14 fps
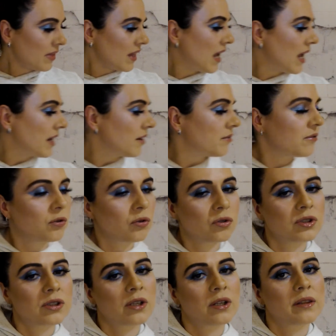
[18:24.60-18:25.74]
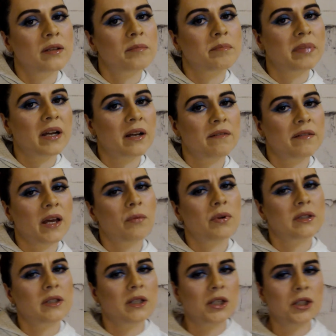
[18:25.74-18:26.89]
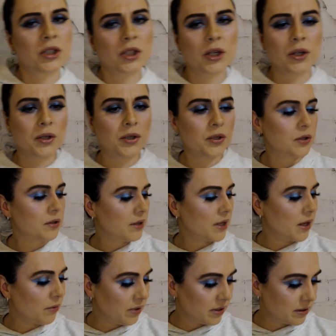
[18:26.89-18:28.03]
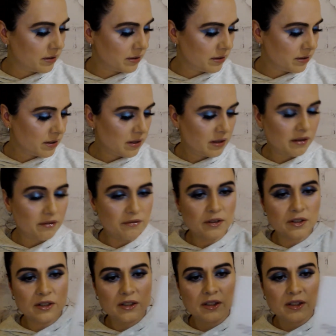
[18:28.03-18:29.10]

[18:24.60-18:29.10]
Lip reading: And of course on the back of that one, did I show you? That one, the first